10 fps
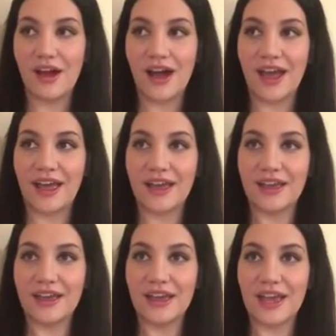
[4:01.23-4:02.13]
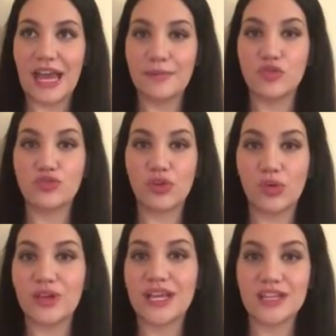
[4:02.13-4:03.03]
I am
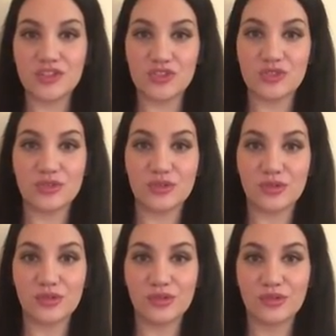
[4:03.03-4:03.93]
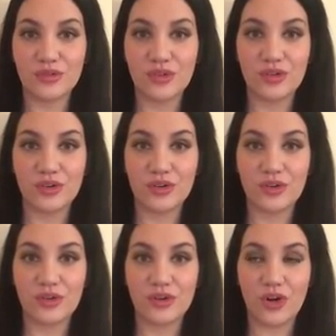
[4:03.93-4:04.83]
growing into
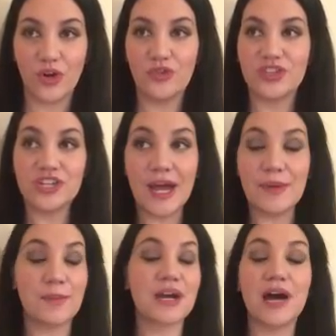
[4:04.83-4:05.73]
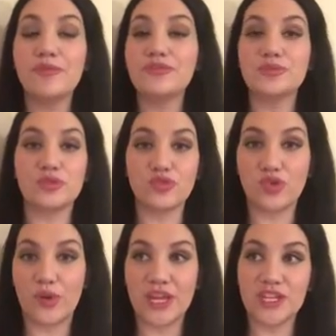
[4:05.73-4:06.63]
over time, and I'm comfortable
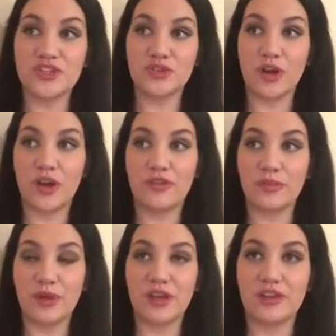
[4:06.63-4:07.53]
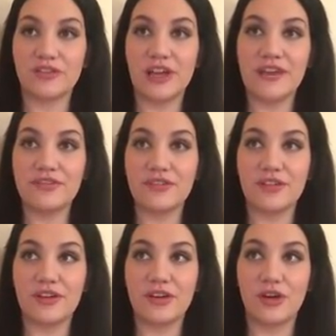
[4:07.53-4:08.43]
growing into over a period of life,
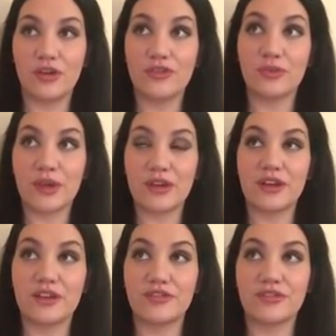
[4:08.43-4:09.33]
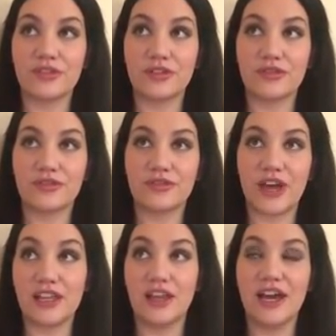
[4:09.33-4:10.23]
over a period of
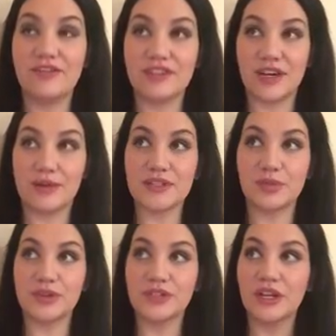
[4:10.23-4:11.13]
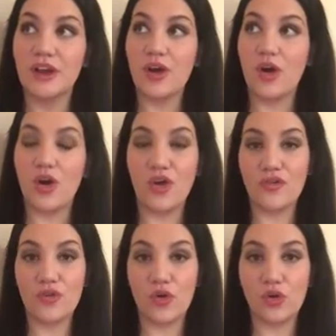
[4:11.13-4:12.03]
a lifetime, I suppose,
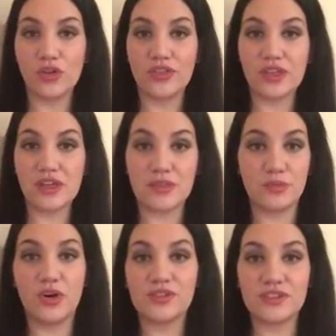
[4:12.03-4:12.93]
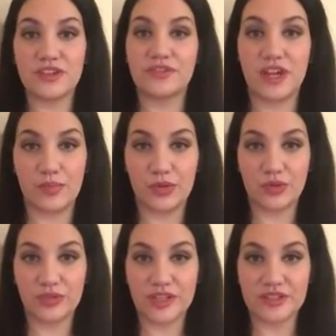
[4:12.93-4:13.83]
of all of the positive
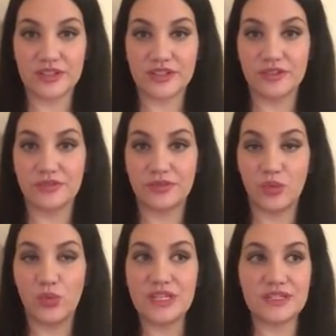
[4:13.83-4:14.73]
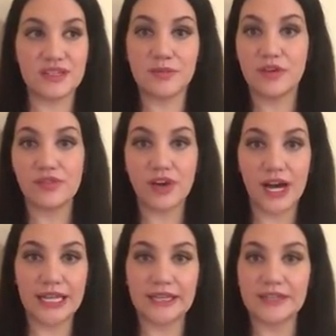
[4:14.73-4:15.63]
Capricorn lessons of wisdom, of
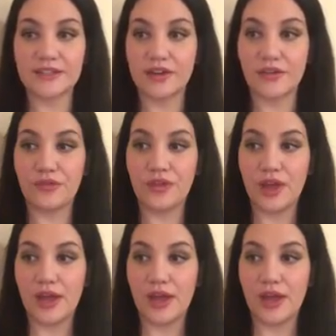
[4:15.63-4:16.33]
guidance, of